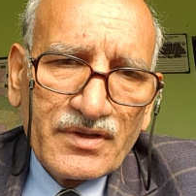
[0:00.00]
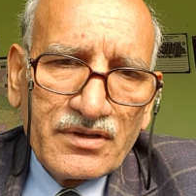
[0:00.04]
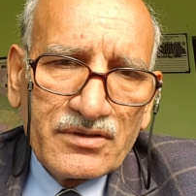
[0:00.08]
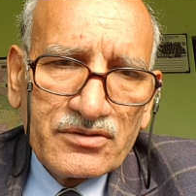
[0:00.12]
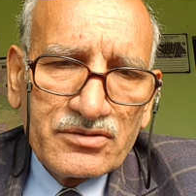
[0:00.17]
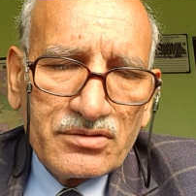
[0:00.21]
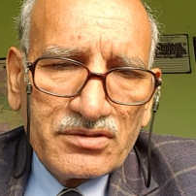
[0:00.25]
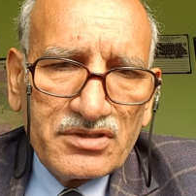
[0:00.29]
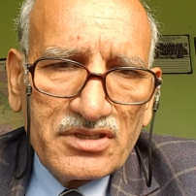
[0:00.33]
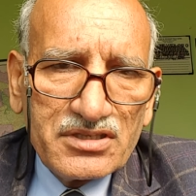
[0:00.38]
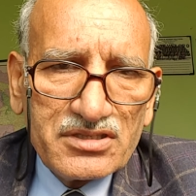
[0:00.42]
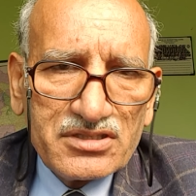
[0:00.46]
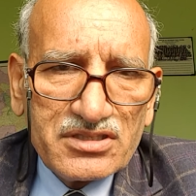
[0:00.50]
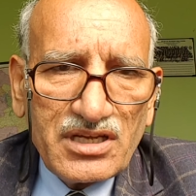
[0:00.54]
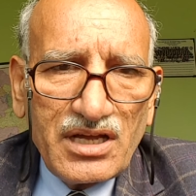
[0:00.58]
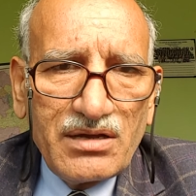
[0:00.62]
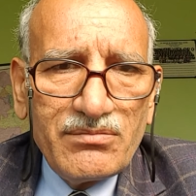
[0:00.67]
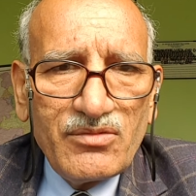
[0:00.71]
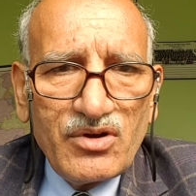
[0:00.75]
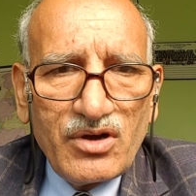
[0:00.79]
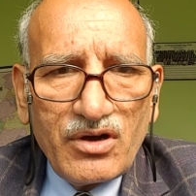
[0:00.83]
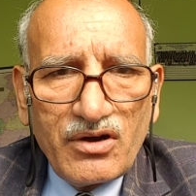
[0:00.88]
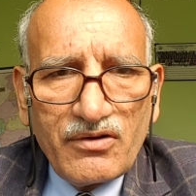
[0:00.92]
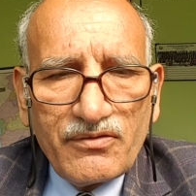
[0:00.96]
So, the
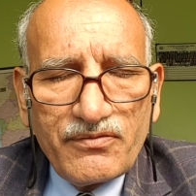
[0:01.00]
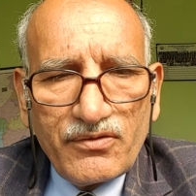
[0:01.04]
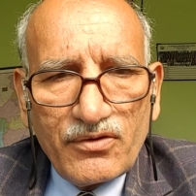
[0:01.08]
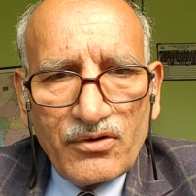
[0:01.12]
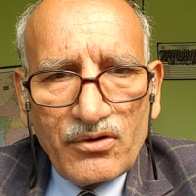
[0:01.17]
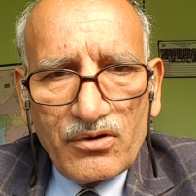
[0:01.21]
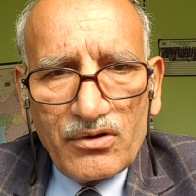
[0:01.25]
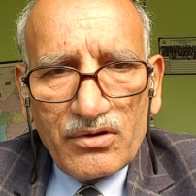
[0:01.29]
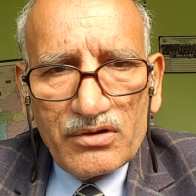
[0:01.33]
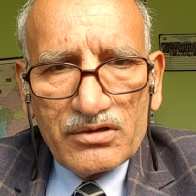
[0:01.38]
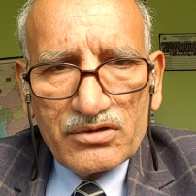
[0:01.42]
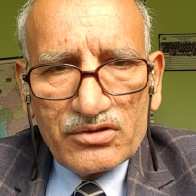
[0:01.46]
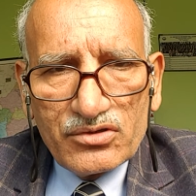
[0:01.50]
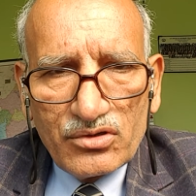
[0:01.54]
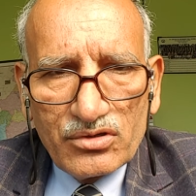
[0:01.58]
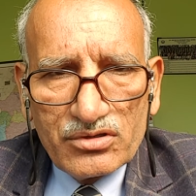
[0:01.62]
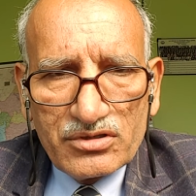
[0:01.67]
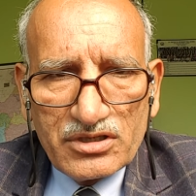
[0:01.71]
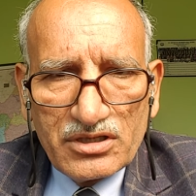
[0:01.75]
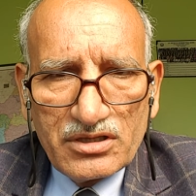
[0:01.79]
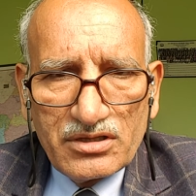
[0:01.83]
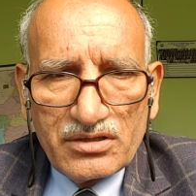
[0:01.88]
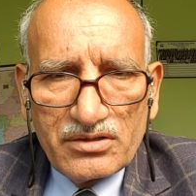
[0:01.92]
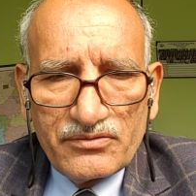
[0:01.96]
sum of all
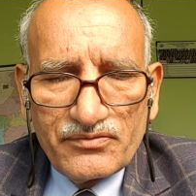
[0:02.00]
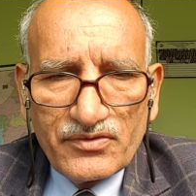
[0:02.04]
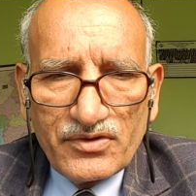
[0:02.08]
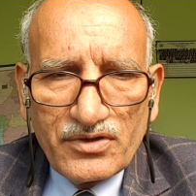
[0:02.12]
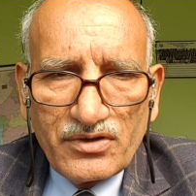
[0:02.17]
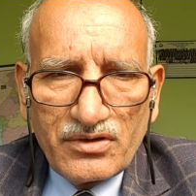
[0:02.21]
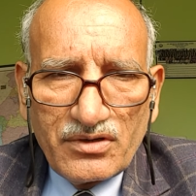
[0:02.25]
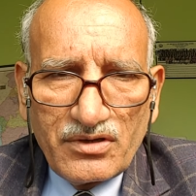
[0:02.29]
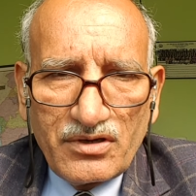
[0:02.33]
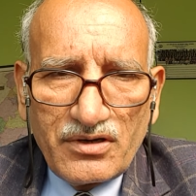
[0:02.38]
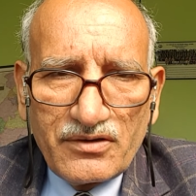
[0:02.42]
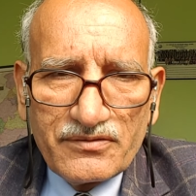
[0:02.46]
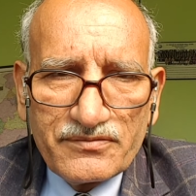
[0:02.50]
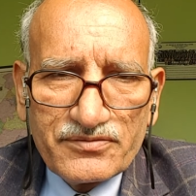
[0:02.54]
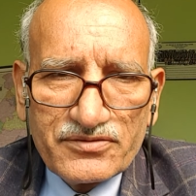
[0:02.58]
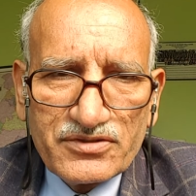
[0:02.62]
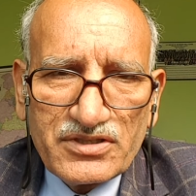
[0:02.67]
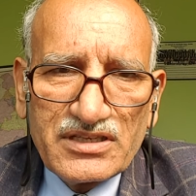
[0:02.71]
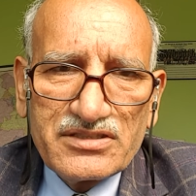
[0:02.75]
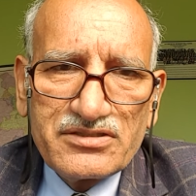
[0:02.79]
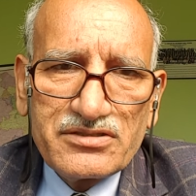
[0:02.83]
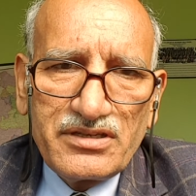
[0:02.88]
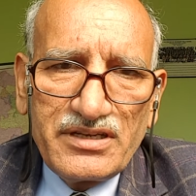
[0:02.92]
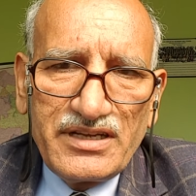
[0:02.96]
total of
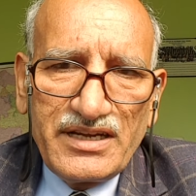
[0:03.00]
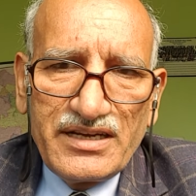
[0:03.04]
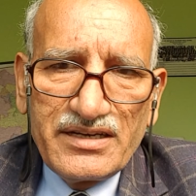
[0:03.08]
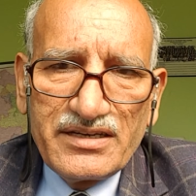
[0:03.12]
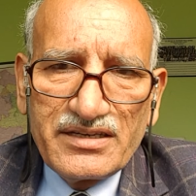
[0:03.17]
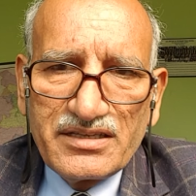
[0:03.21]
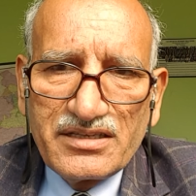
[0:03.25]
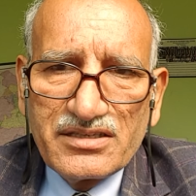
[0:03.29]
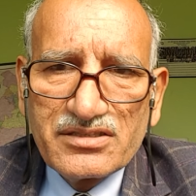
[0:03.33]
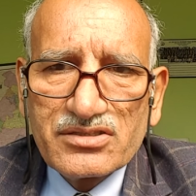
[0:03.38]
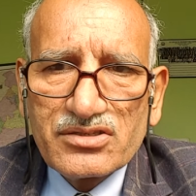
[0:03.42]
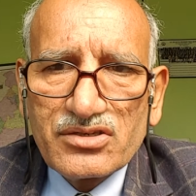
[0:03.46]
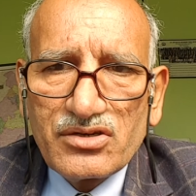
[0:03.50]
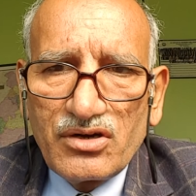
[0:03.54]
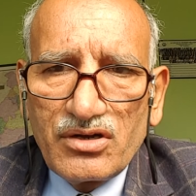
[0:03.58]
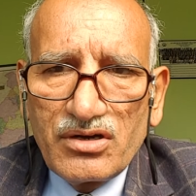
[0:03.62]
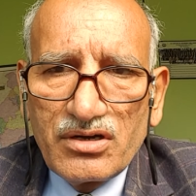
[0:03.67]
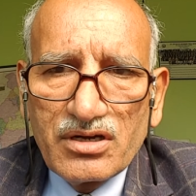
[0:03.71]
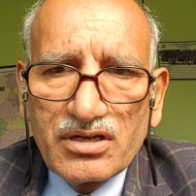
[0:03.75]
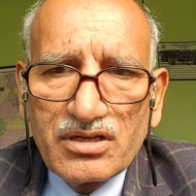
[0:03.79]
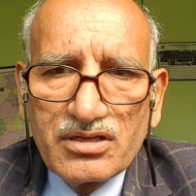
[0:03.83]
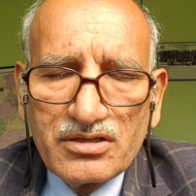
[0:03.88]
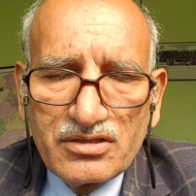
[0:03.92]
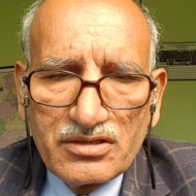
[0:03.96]
such land is
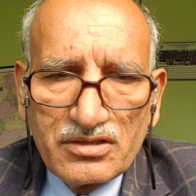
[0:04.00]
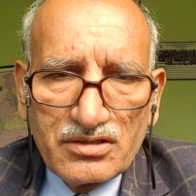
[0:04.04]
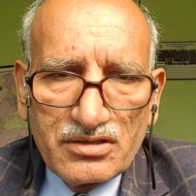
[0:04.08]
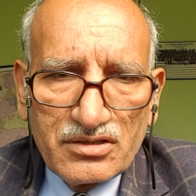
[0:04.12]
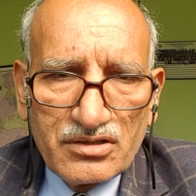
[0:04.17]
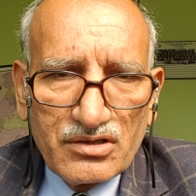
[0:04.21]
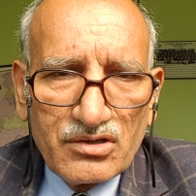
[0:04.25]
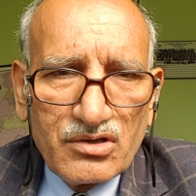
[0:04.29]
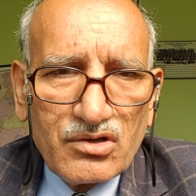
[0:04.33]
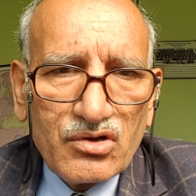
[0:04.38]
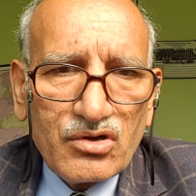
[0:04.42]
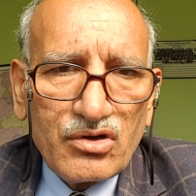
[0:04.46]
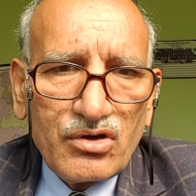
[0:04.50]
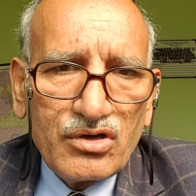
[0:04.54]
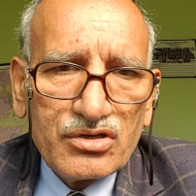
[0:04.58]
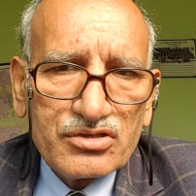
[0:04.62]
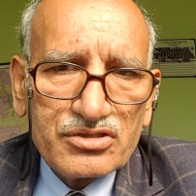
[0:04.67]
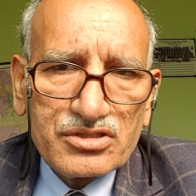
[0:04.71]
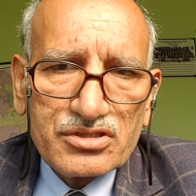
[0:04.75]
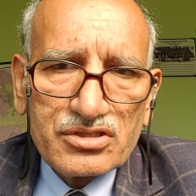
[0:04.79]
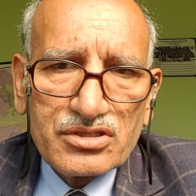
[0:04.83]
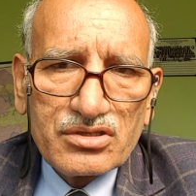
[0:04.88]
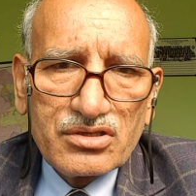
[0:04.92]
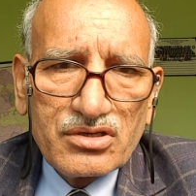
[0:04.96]
called
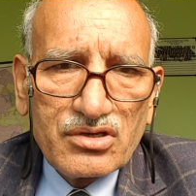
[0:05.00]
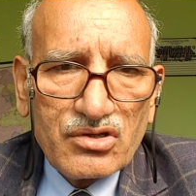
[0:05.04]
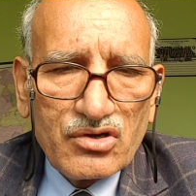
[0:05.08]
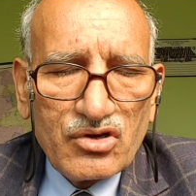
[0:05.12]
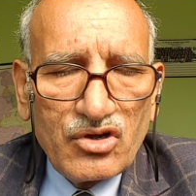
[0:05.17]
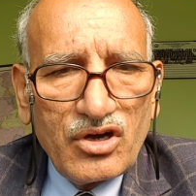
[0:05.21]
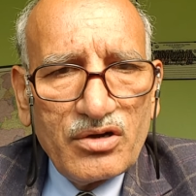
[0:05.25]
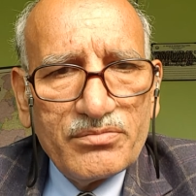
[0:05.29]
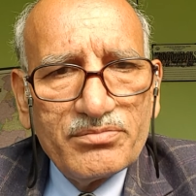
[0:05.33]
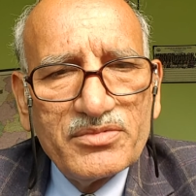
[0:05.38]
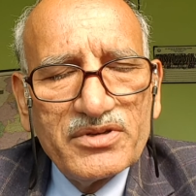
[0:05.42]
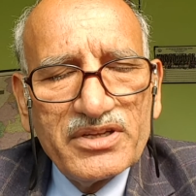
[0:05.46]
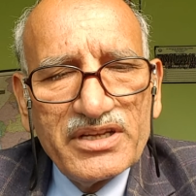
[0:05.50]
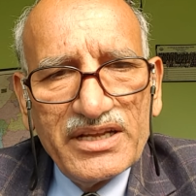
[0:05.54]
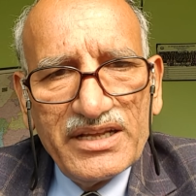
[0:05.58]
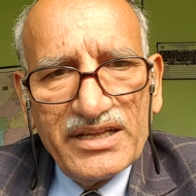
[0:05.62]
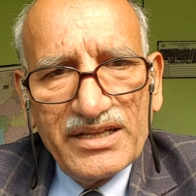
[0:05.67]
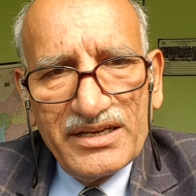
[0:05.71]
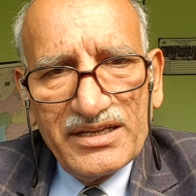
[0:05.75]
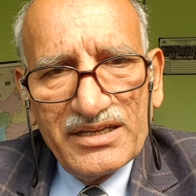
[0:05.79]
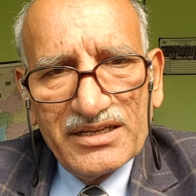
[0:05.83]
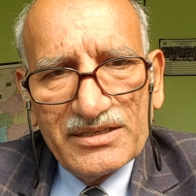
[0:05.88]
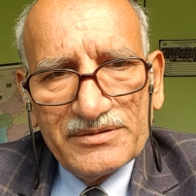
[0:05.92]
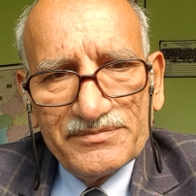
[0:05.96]
gross cropped
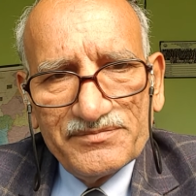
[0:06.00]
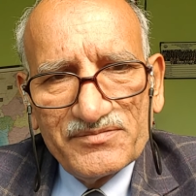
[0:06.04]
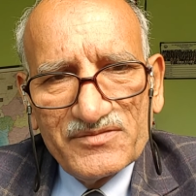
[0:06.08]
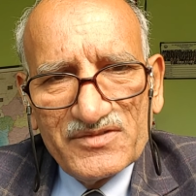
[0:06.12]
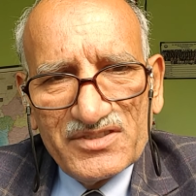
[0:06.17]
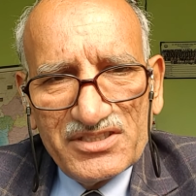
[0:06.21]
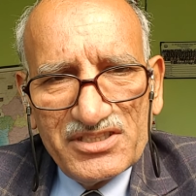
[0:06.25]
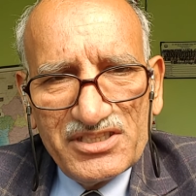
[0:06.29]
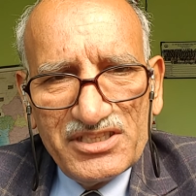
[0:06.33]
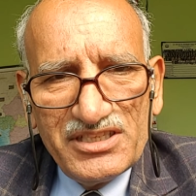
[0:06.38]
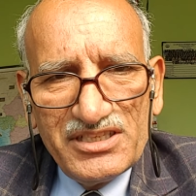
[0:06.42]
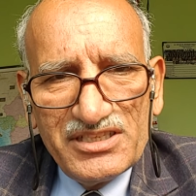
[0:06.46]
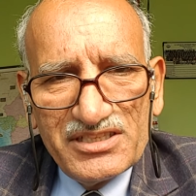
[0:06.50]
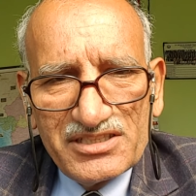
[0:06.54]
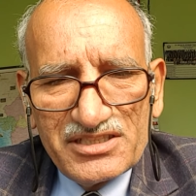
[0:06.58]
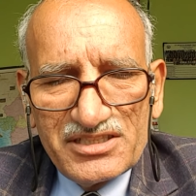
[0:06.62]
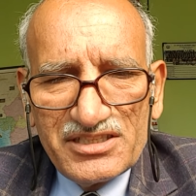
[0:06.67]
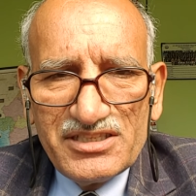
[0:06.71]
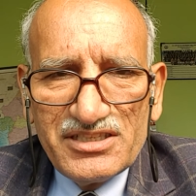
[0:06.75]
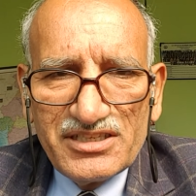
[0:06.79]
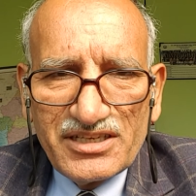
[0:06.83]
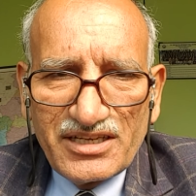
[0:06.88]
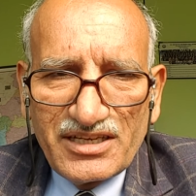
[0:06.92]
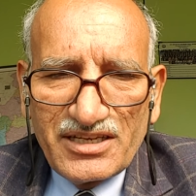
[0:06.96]
area,
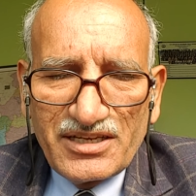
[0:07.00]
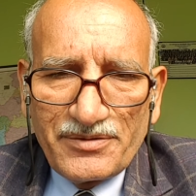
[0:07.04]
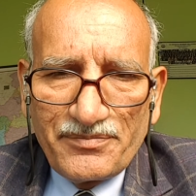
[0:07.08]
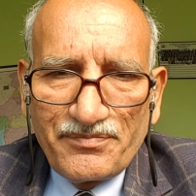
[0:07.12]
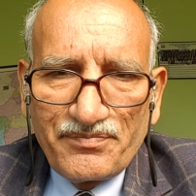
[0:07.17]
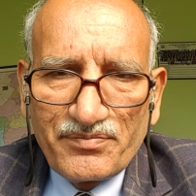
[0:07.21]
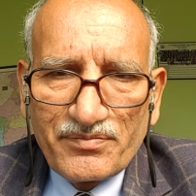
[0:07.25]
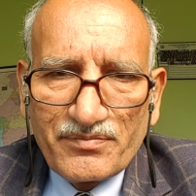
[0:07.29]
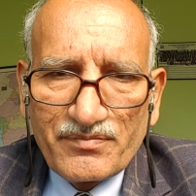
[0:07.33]
GCA.